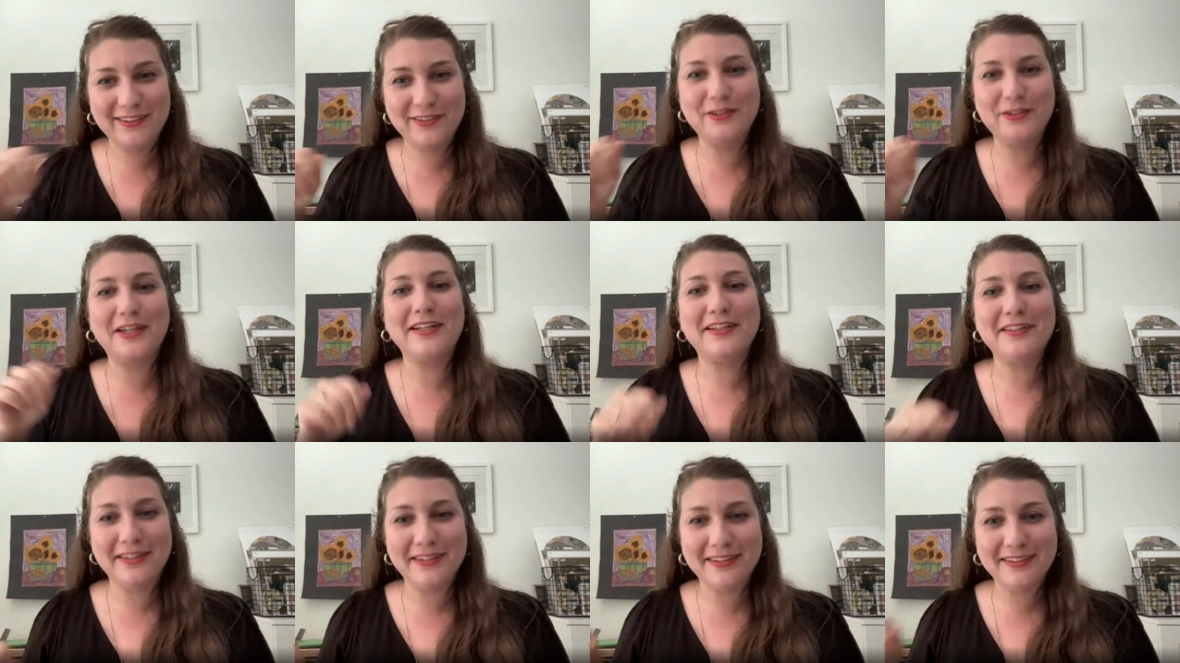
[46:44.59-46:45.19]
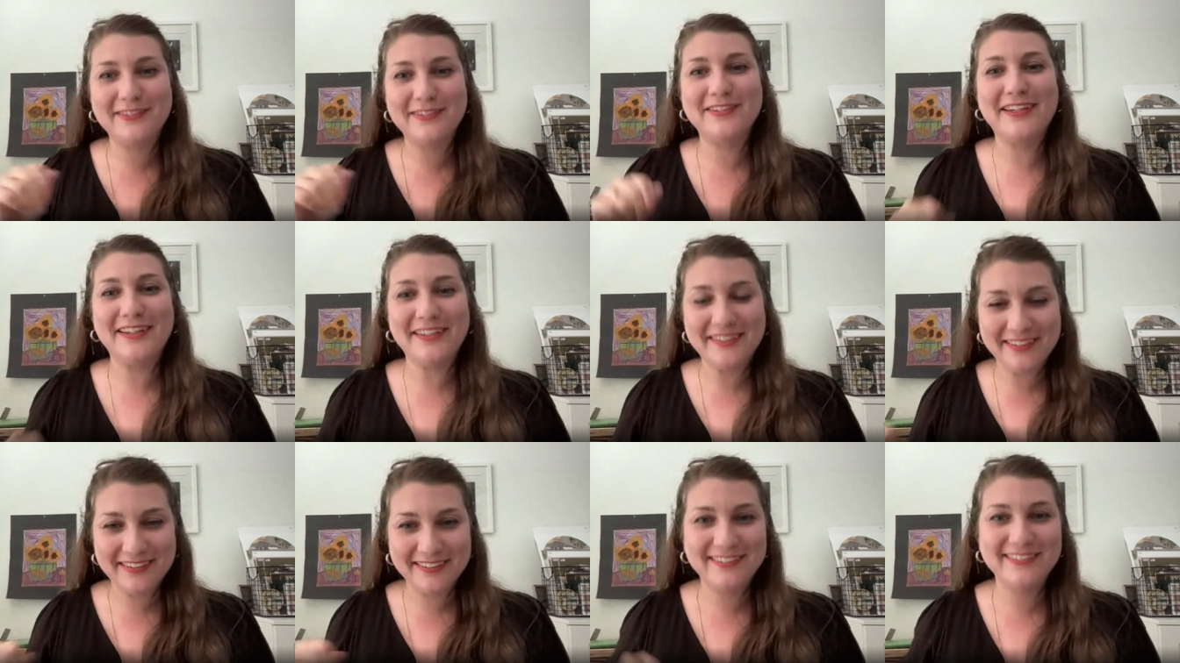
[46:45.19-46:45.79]
checklist
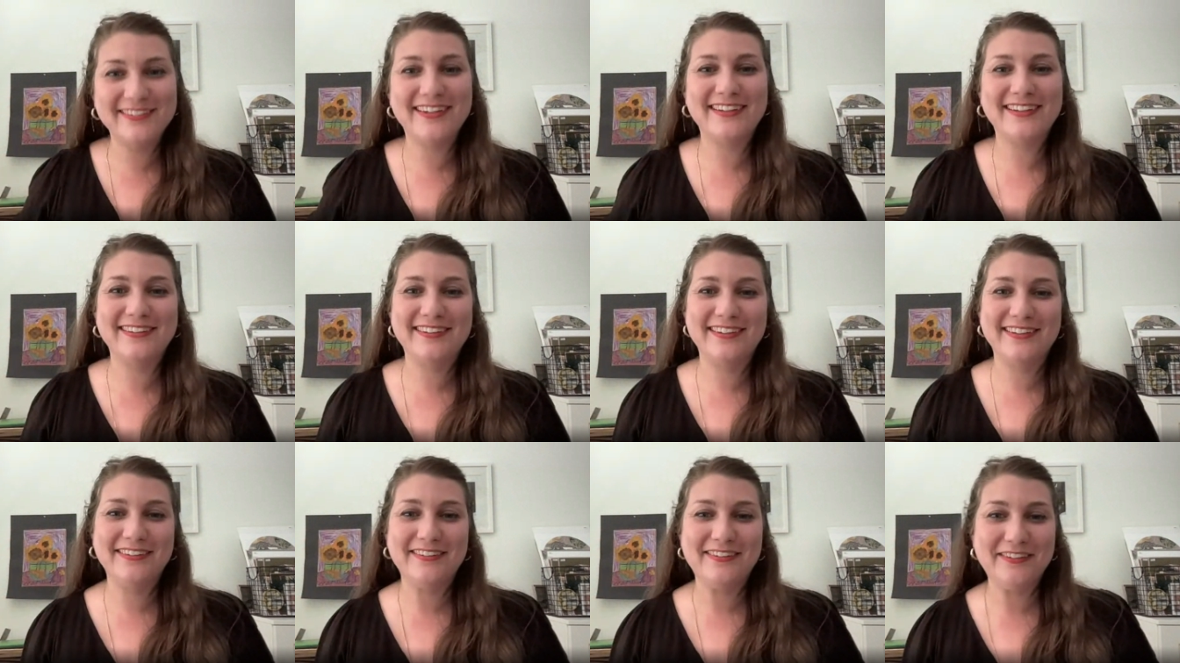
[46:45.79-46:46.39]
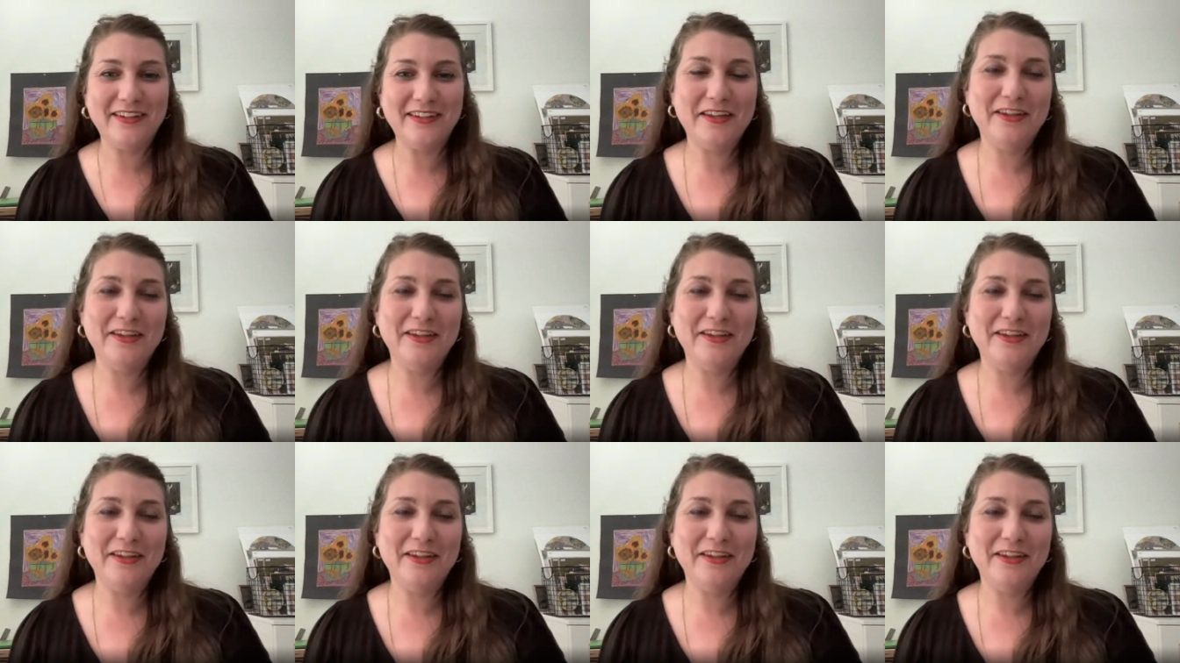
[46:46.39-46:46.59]
checklist checklist